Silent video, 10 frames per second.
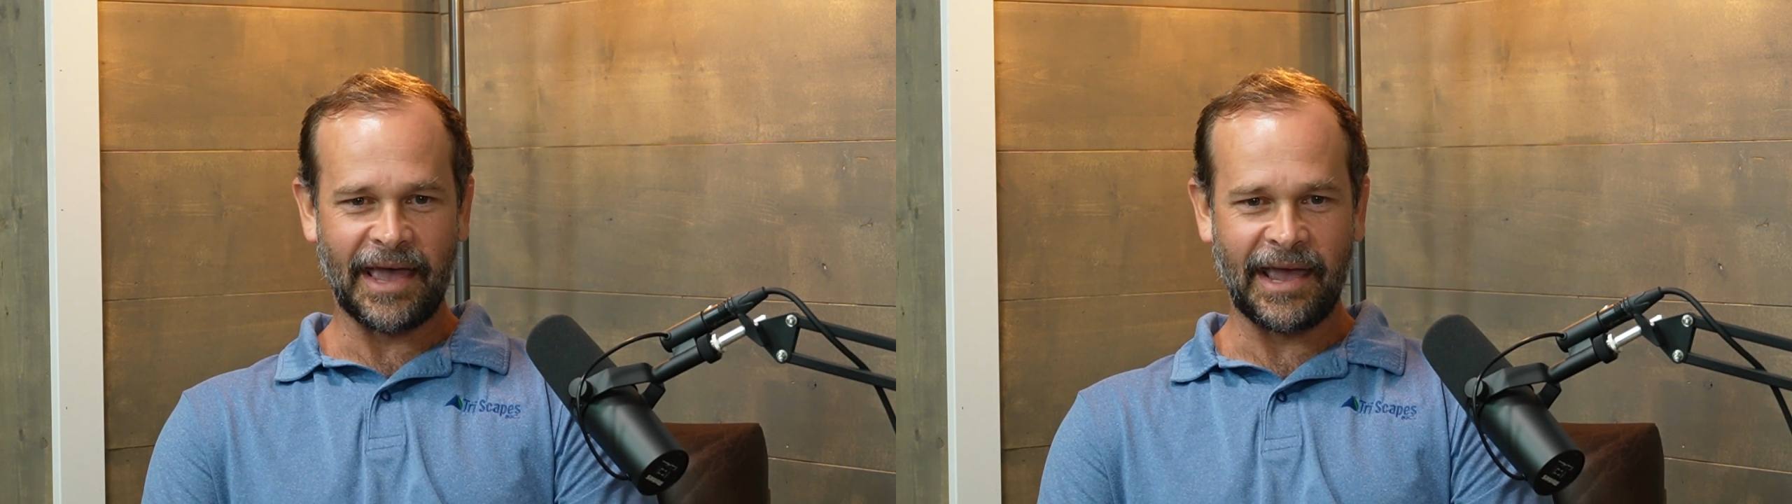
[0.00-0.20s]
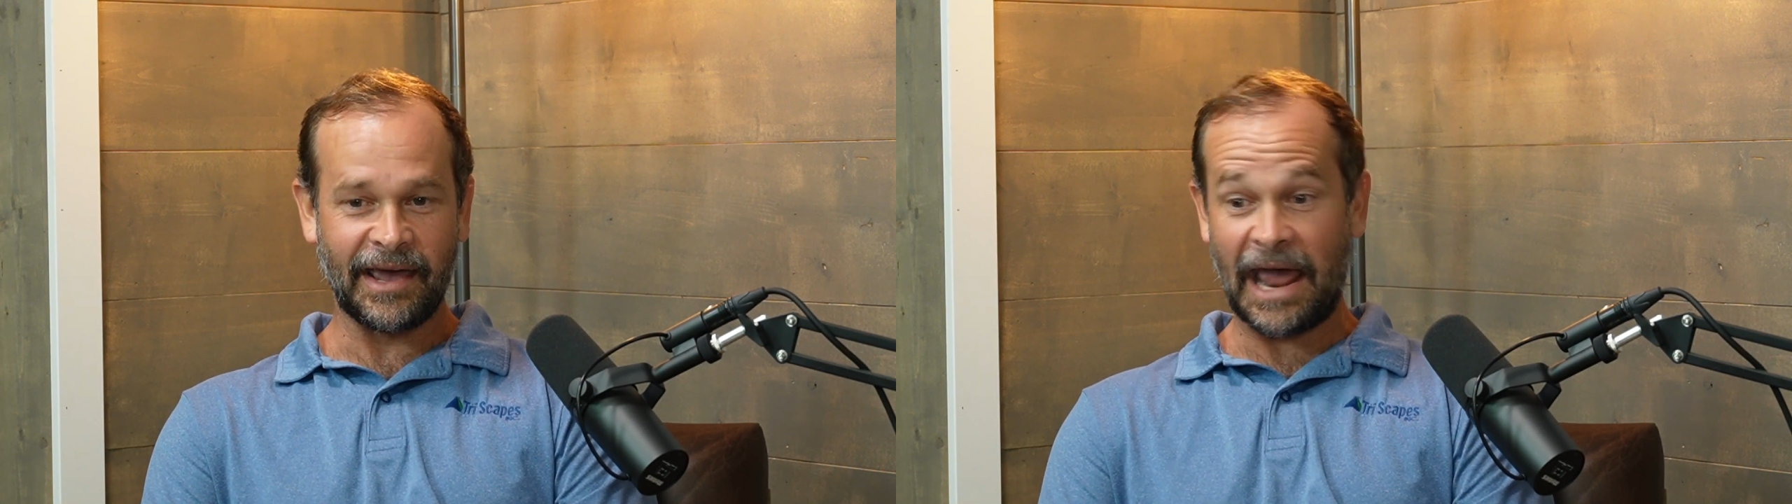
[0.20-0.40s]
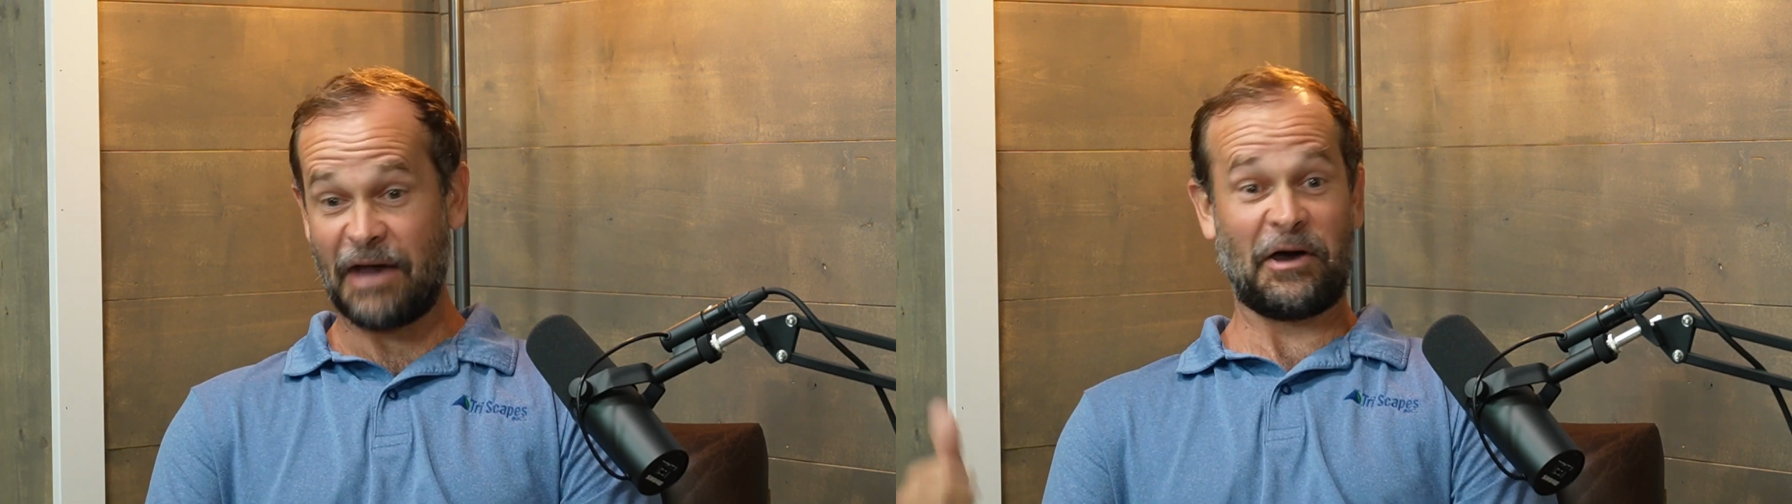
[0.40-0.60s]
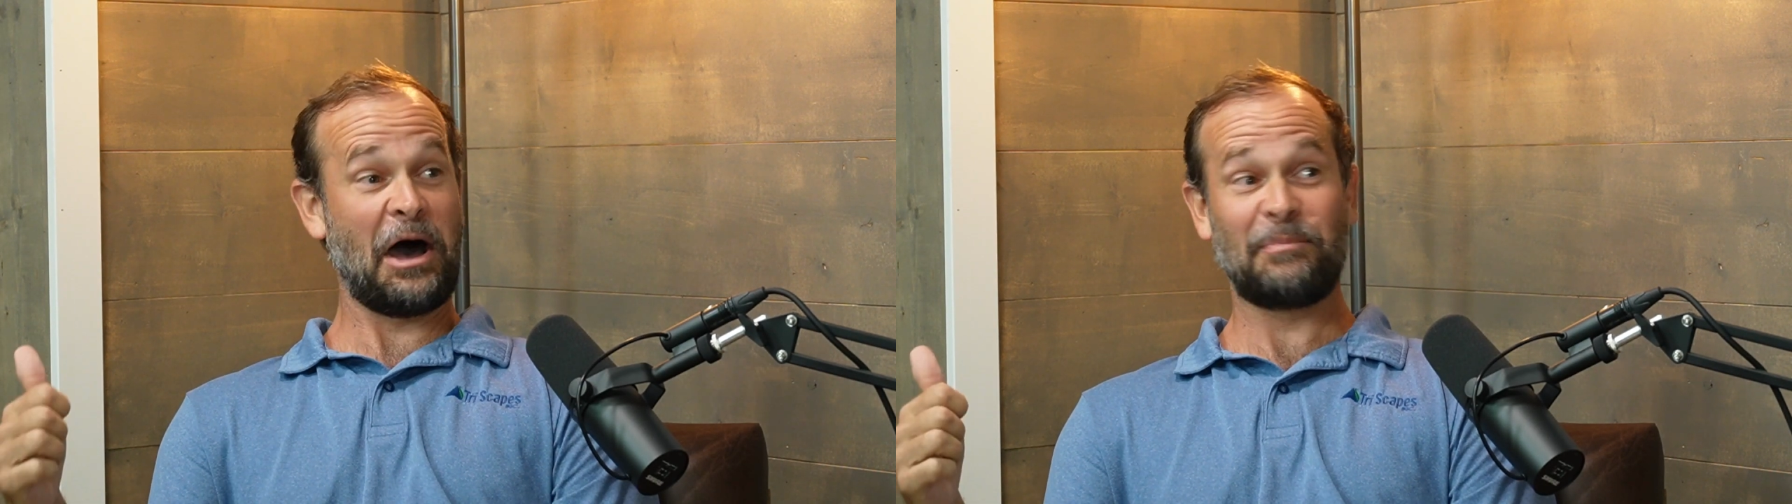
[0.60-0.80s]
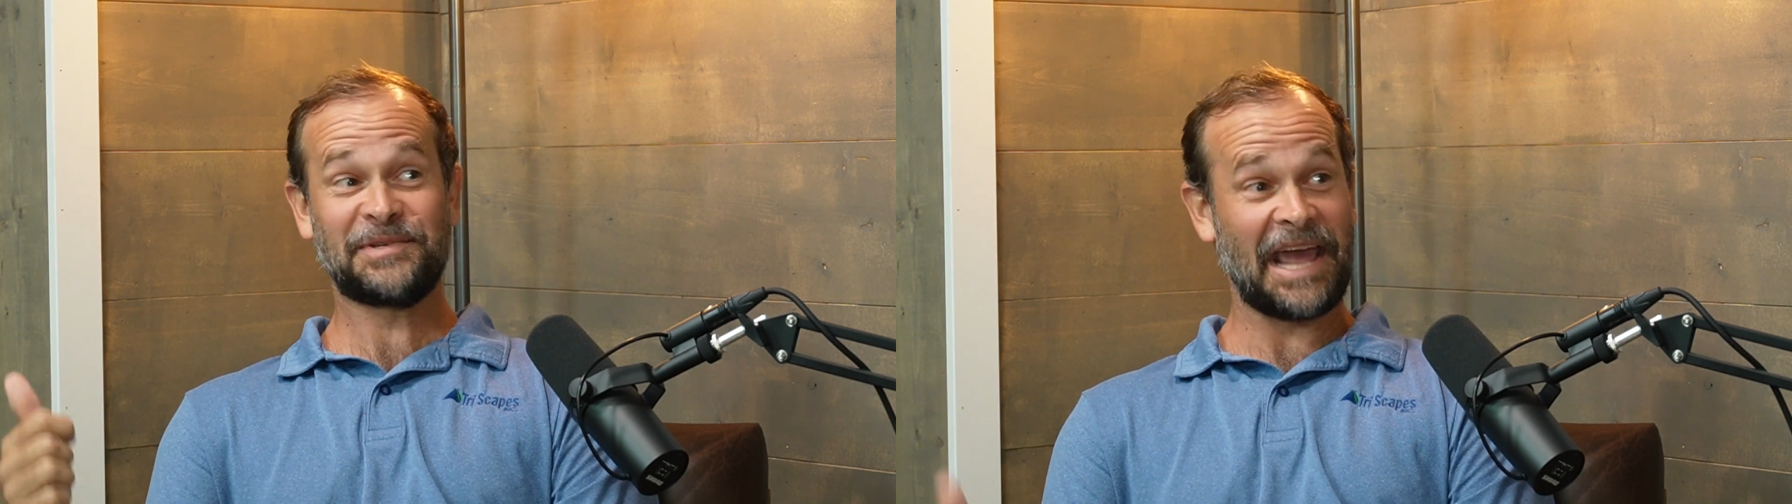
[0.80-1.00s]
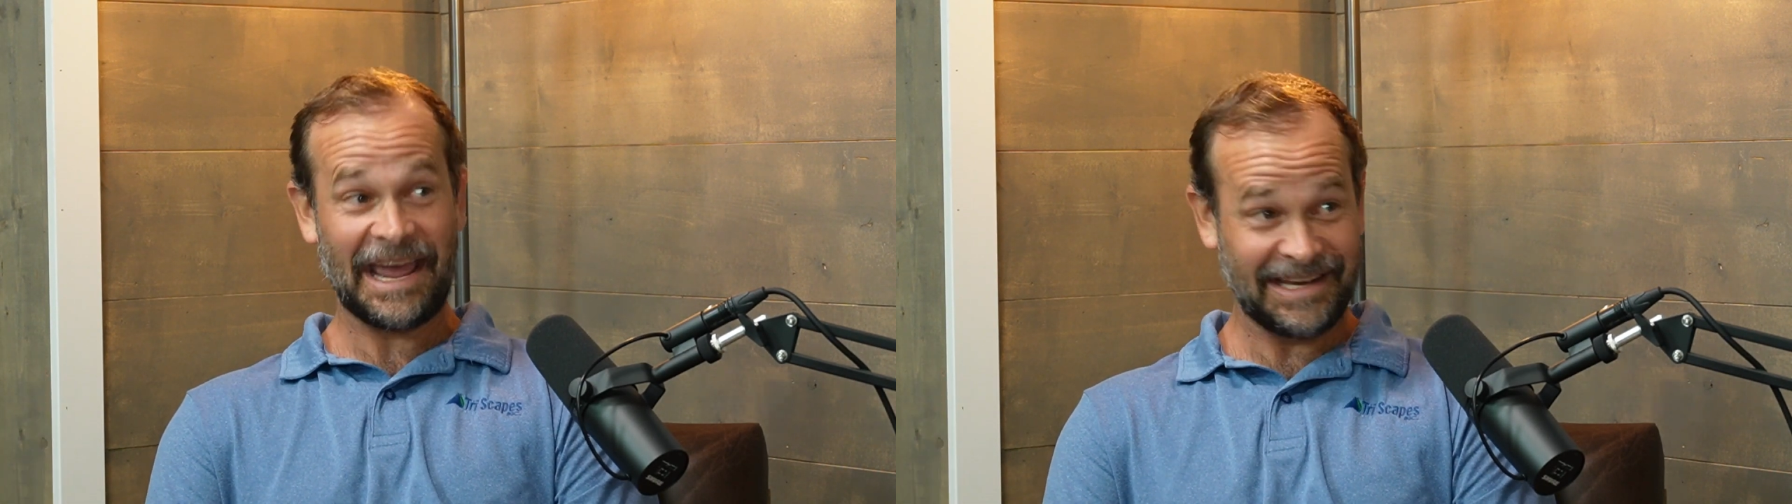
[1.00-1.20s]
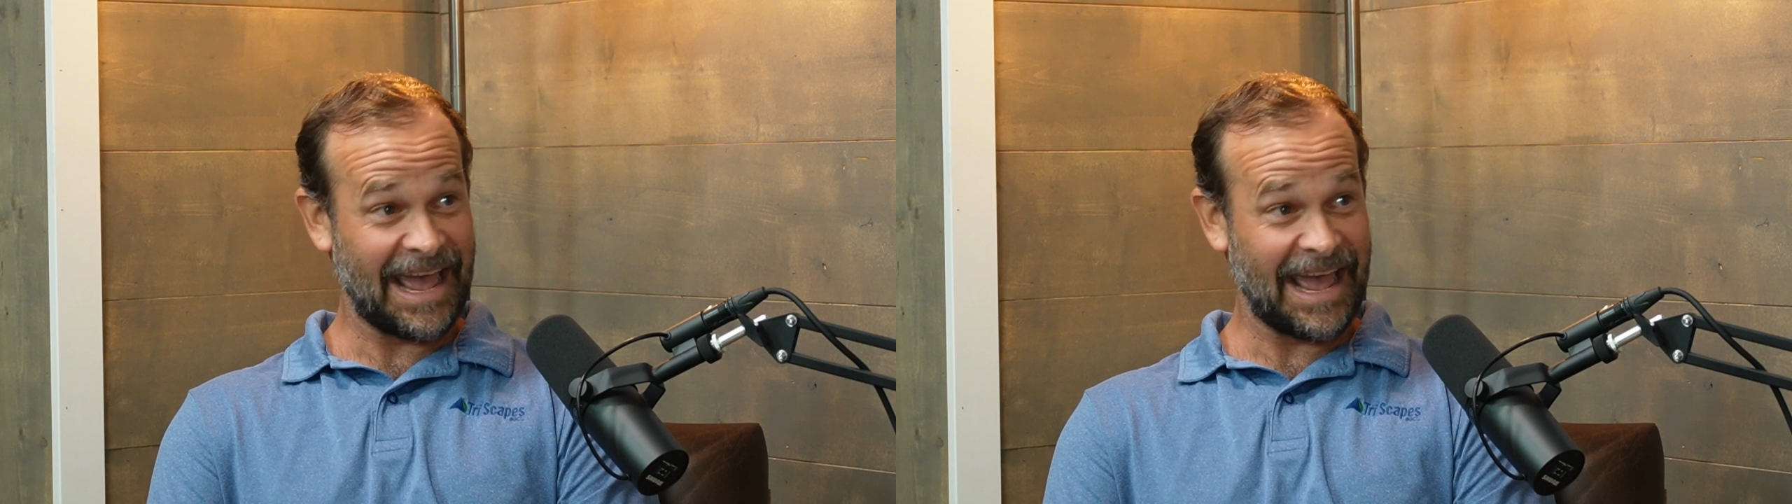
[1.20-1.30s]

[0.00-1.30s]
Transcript: and have ups and